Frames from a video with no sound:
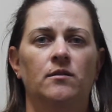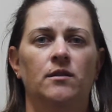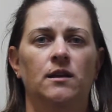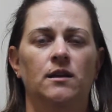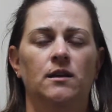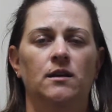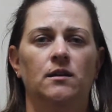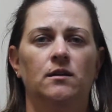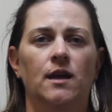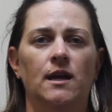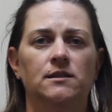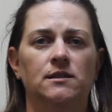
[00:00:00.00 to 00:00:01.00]
The
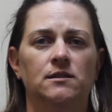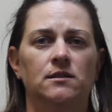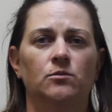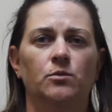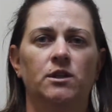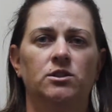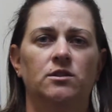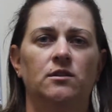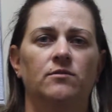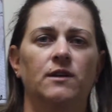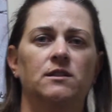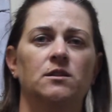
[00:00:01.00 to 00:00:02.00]
cases in which
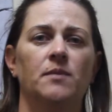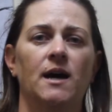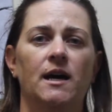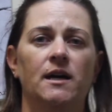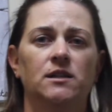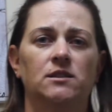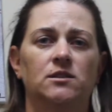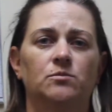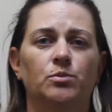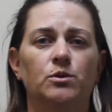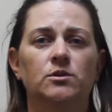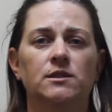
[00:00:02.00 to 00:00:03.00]
the victim has
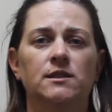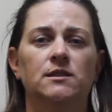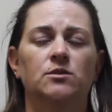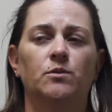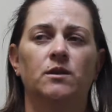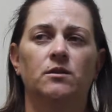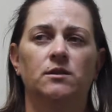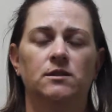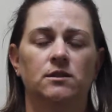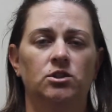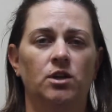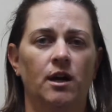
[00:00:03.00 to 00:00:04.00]
bruises, whether
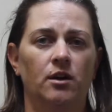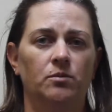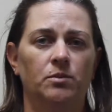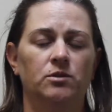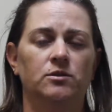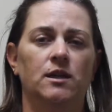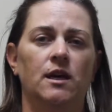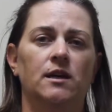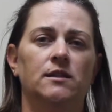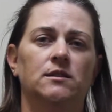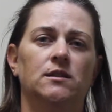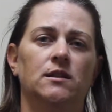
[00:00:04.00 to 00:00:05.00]
it's a child abuse
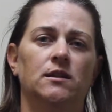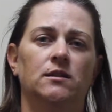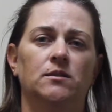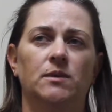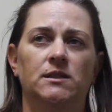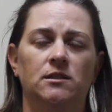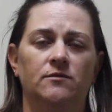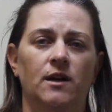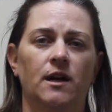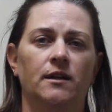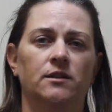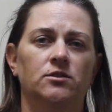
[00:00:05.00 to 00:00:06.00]
case, a domestic
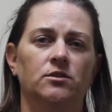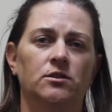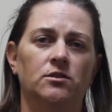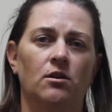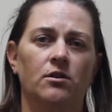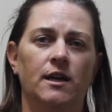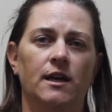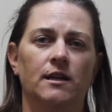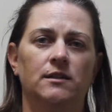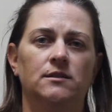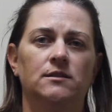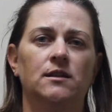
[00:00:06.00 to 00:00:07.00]
violence or assault
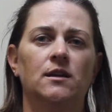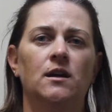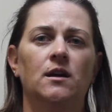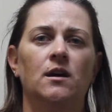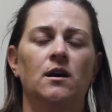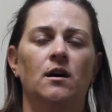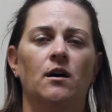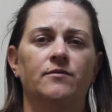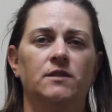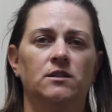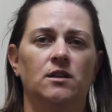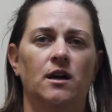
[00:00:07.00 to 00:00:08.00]
case,
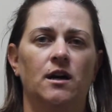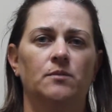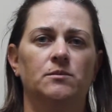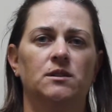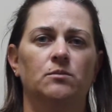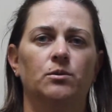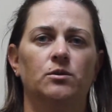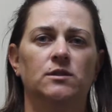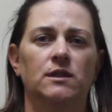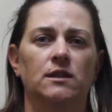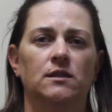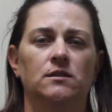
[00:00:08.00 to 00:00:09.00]
oftentimes the
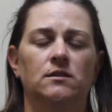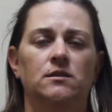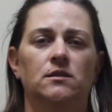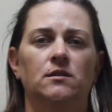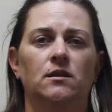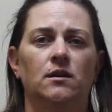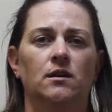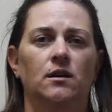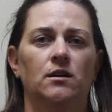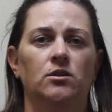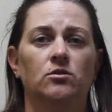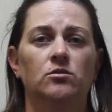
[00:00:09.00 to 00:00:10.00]
bruising is
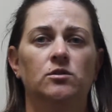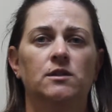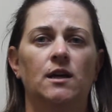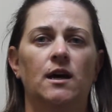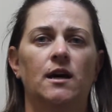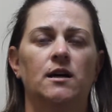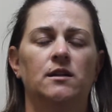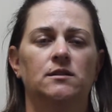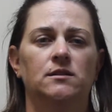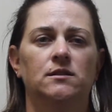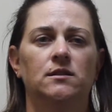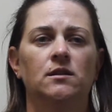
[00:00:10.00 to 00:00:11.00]
used
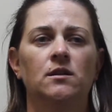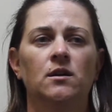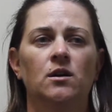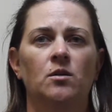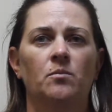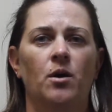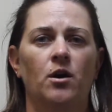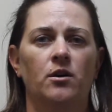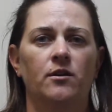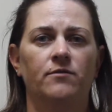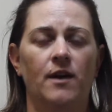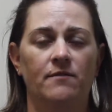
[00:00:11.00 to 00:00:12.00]
as
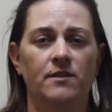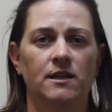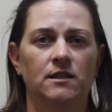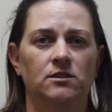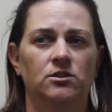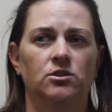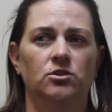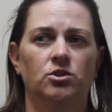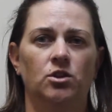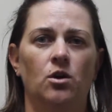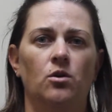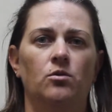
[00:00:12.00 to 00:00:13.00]
part of evidence to
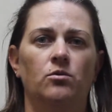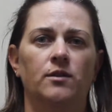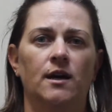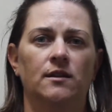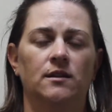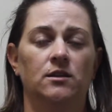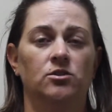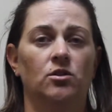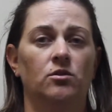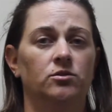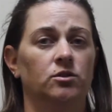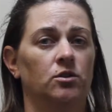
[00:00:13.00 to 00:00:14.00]
show that the
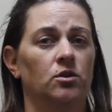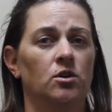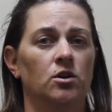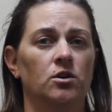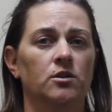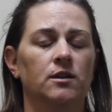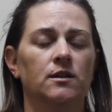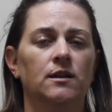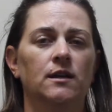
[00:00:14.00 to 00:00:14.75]
assault occurred.